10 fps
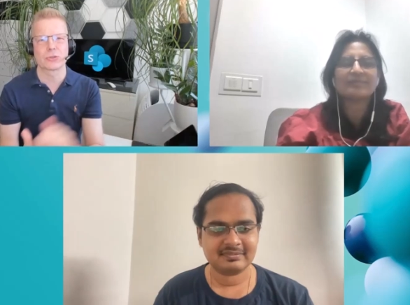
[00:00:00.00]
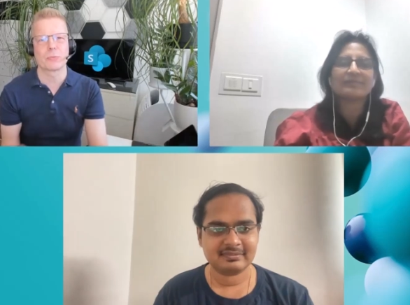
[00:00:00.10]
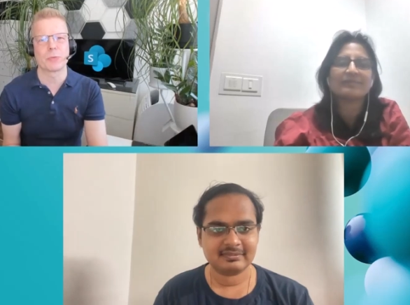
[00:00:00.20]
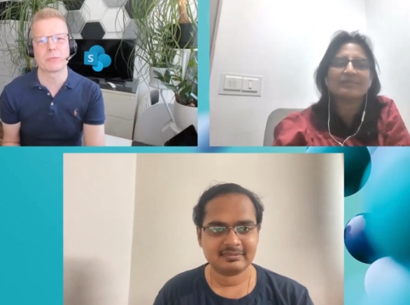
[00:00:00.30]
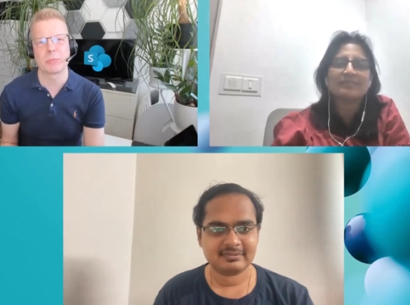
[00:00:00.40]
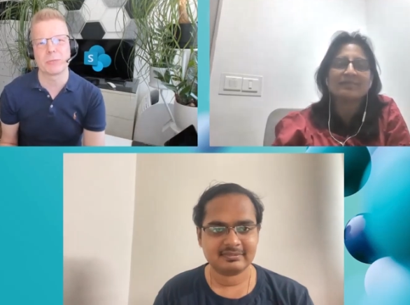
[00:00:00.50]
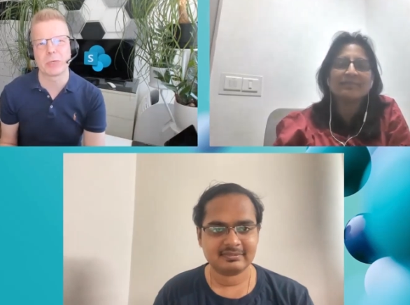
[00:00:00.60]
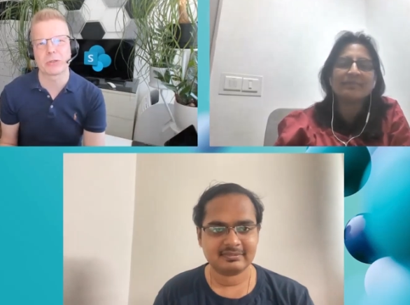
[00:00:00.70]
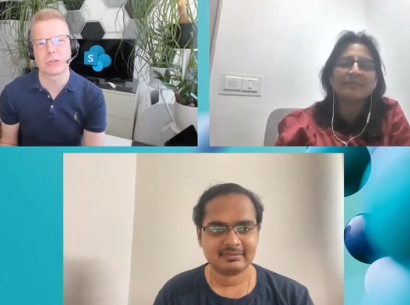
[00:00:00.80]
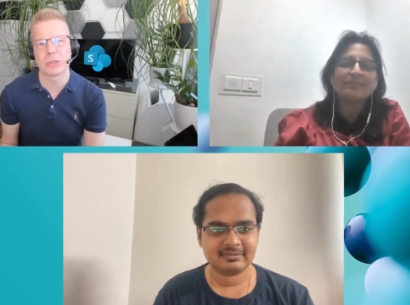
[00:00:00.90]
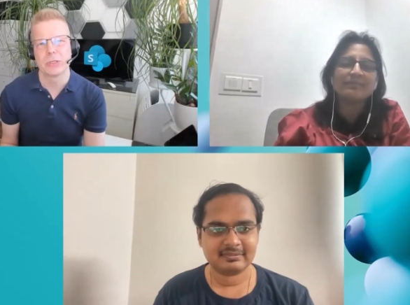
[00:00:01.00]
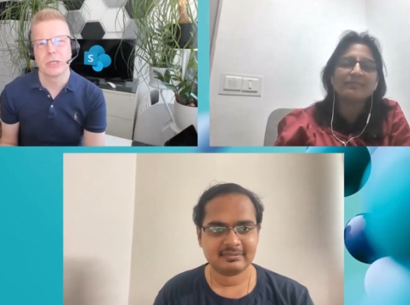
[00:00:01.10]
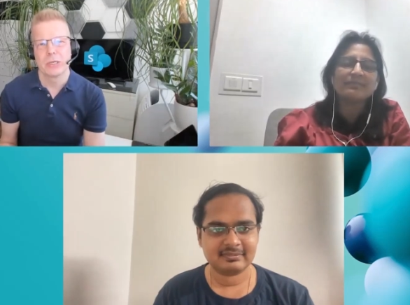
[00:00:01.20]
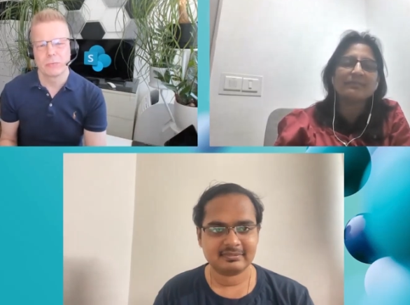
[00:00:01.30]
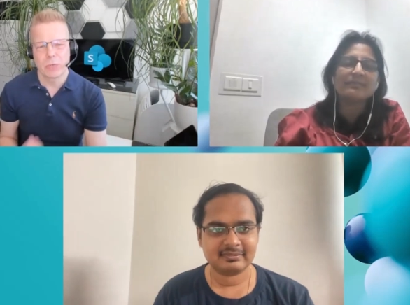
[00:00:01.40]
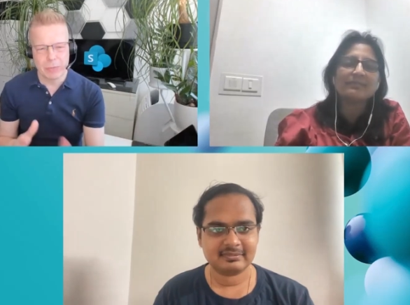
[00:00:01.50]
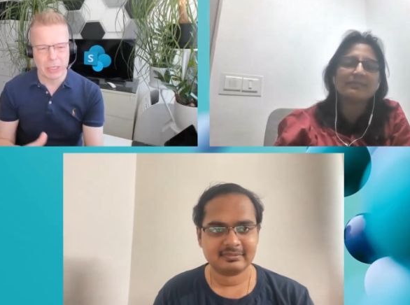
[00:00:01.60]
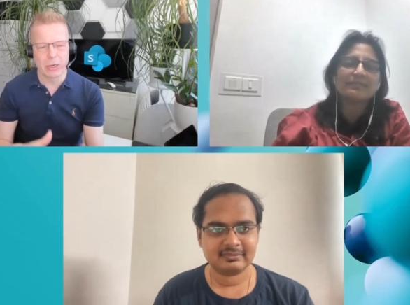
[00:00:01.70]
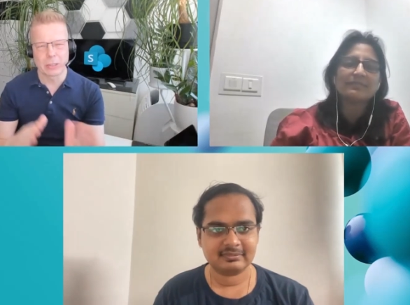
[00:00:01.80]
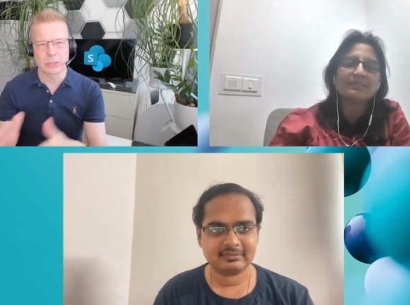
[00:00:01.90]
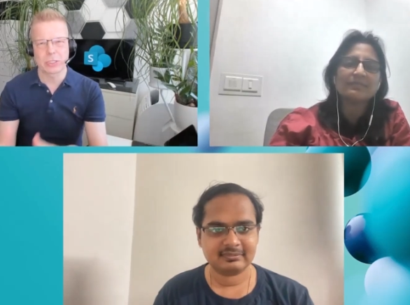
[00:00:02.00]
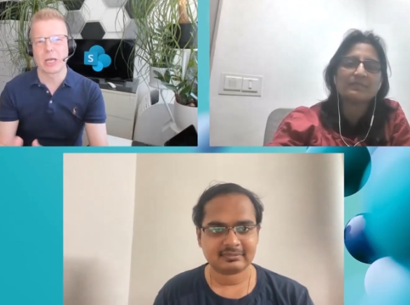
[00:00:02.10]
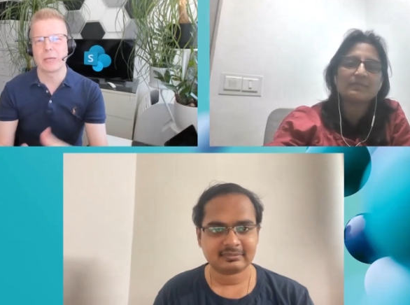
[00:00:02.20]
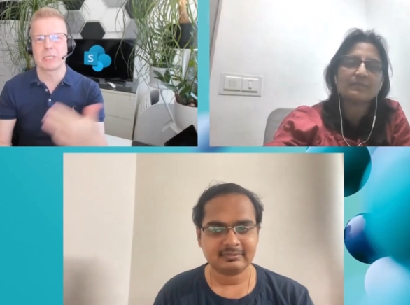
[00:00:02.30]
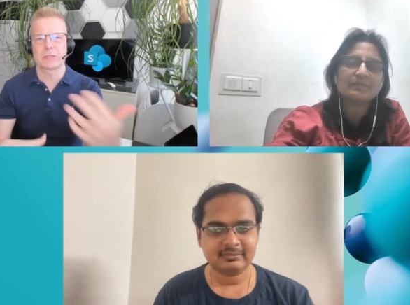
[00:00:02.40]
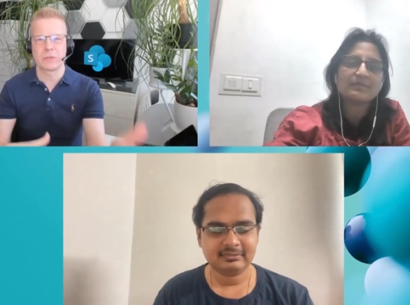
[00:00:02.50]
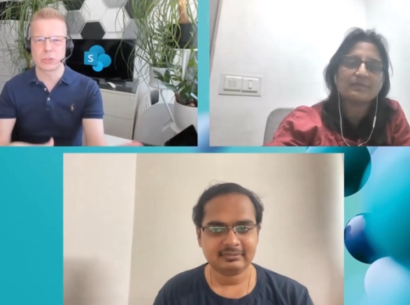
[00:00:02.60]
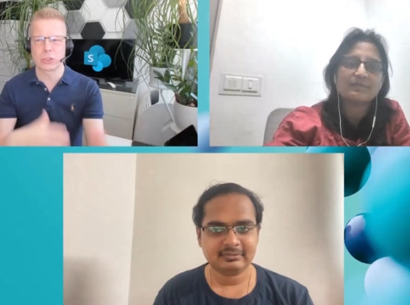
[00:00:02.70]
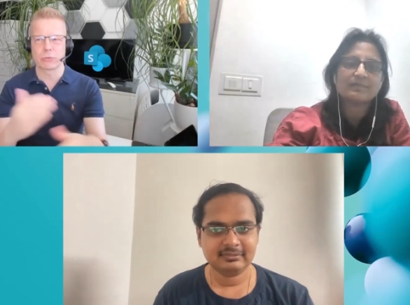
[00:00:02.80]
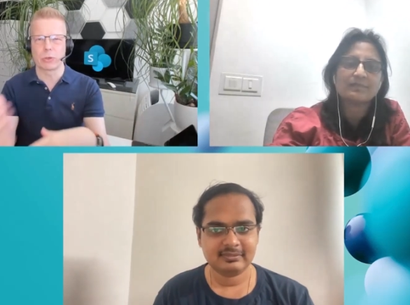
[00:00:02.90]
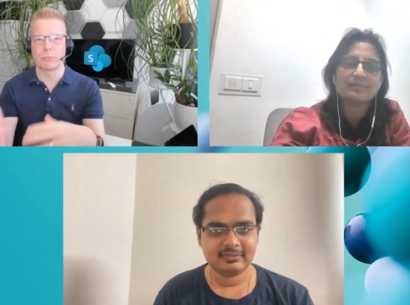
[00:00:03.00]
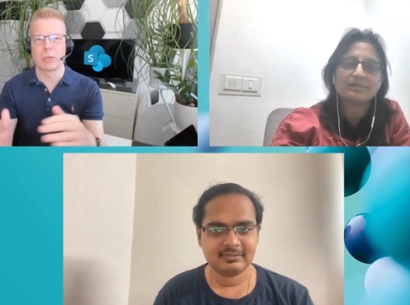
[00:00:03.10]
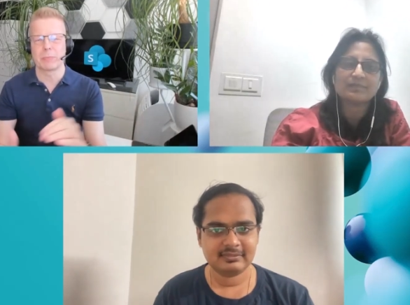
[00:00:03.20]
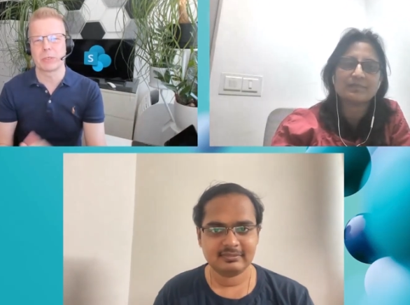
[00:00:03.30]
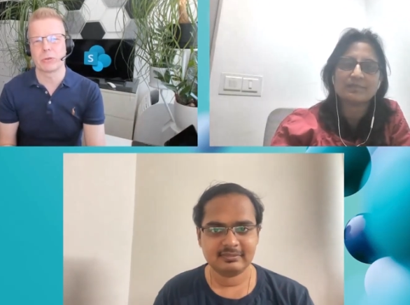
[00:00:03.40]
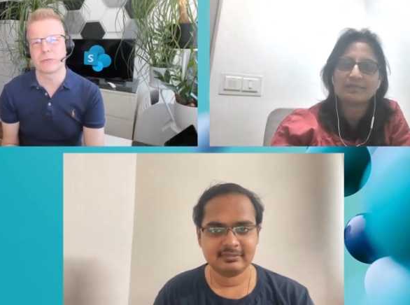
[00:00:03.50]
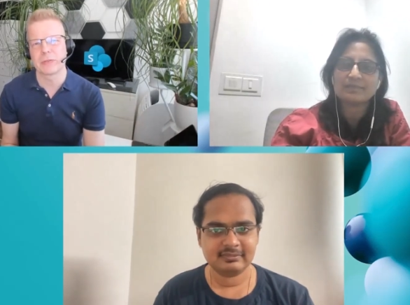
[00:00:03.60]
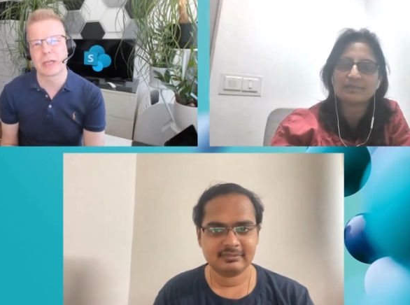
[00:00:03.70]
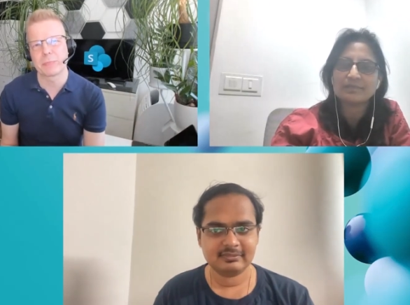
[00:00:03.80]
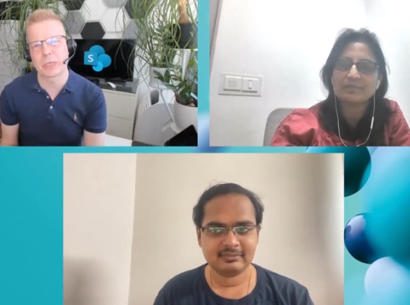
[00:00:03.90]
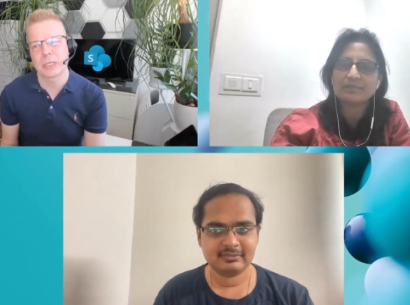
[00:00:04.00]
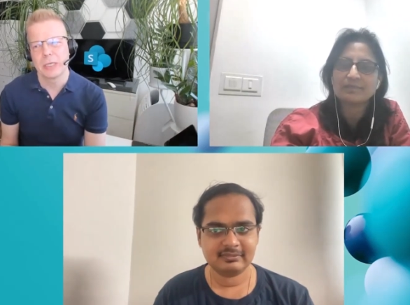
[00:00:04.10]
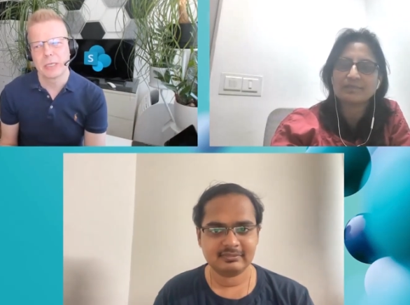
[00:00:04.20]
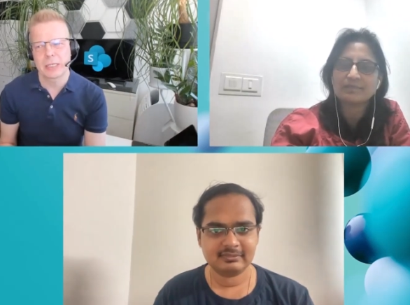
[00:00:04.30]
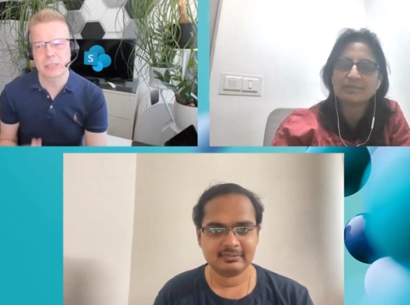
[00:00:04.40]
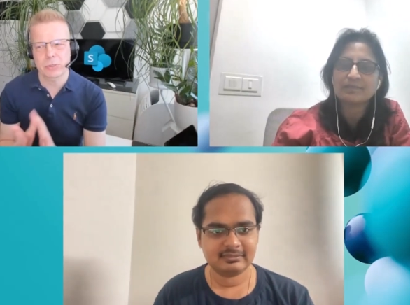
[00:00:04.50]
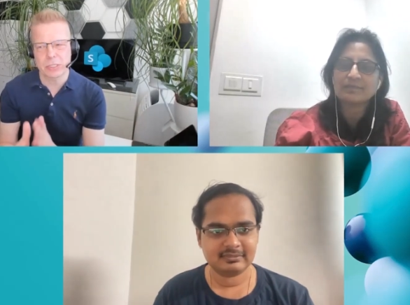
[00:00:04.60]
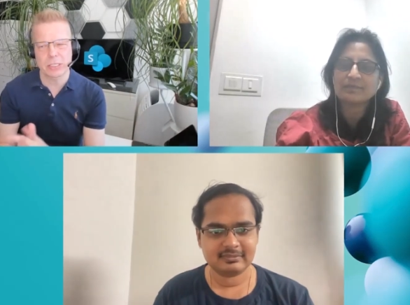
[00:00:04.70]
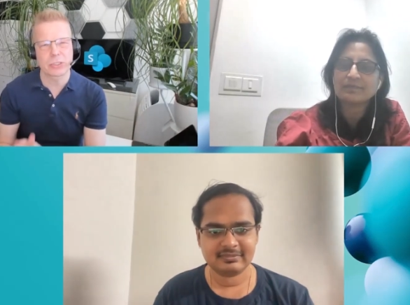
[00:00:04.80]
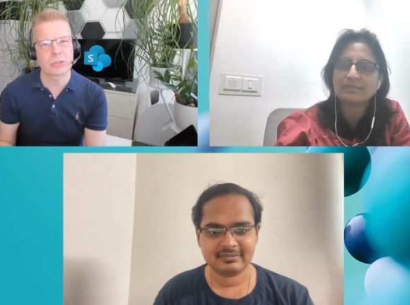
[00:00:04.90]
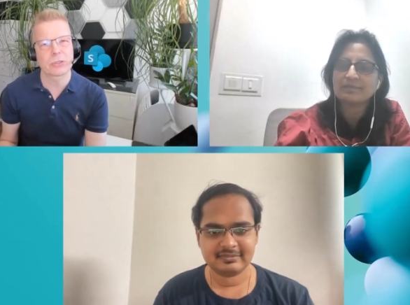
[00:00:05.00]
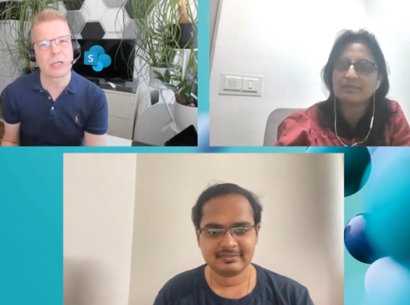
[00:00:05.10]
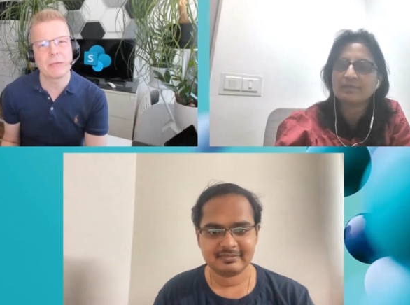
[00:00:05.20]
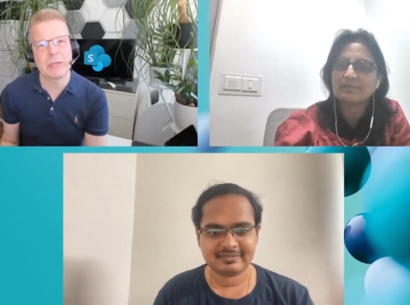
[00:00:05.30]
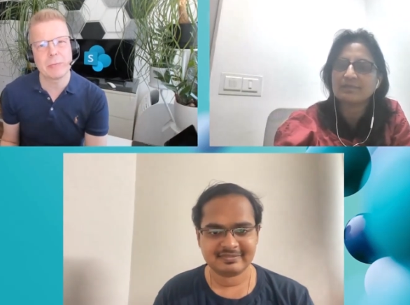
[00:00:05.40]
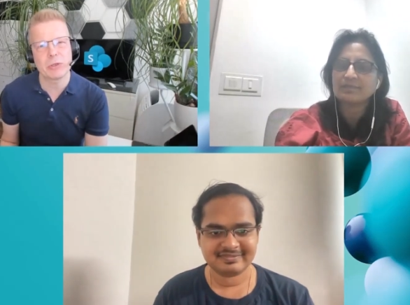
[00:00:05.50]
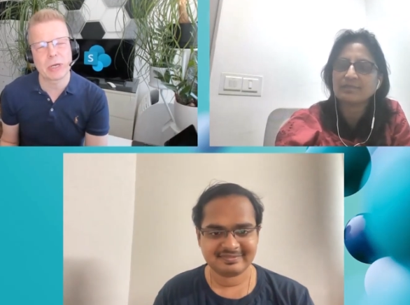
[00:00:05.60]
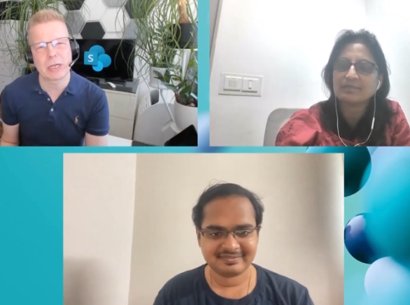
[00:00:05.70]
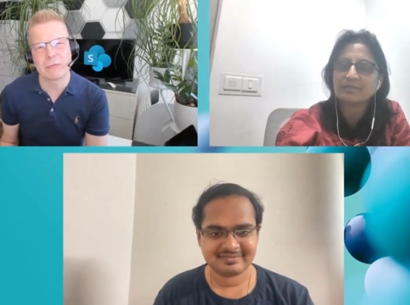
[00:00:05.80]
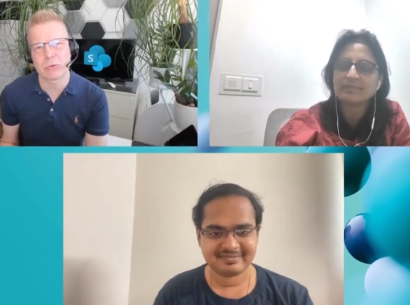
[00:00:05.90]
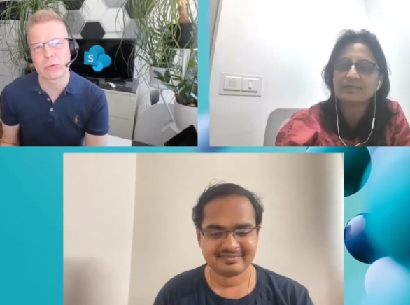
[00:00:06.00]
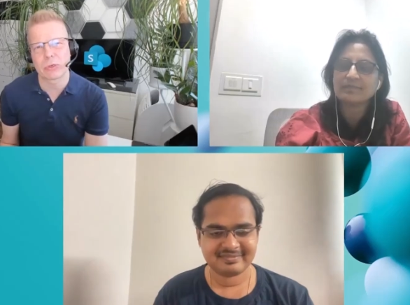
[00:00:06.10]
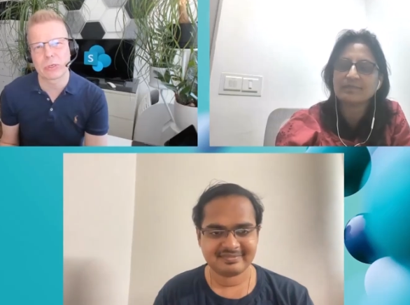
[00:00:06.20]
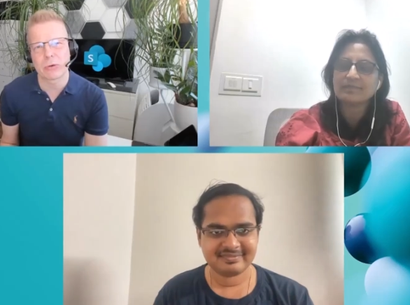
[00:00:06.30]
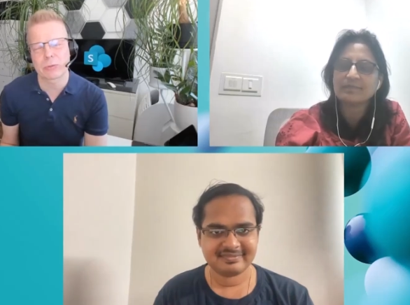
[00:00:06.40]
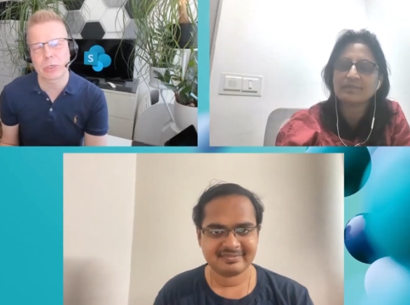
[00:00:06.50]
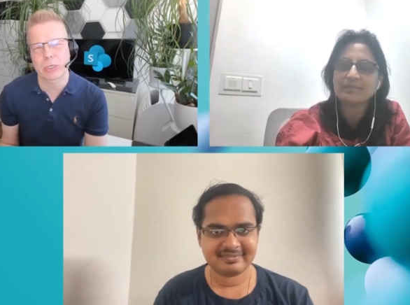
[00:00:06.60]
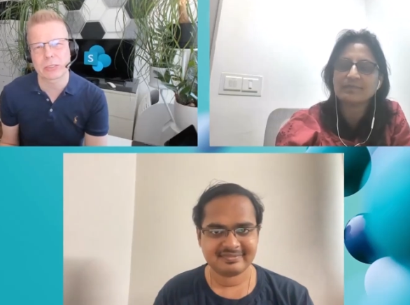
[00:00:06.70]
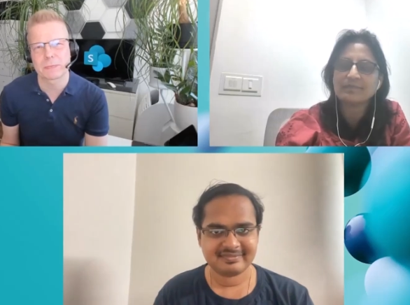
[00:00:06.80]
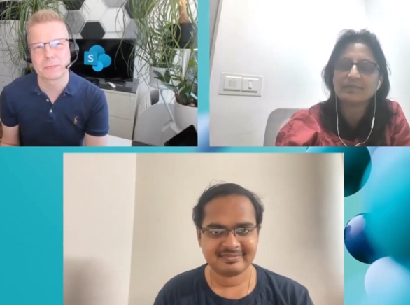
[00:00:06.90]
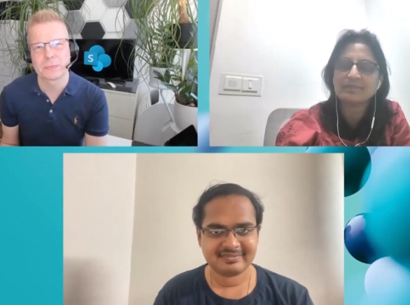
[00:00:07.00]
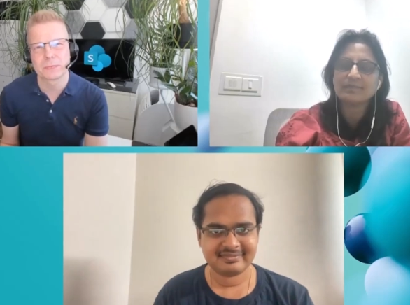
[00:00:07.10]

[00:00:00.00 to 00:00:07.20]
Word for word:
Speaker 1: and talk about a bit about the, where we are, the timings, future roadmap, and all of that. But let's transition to the live demo and have a look on how it works.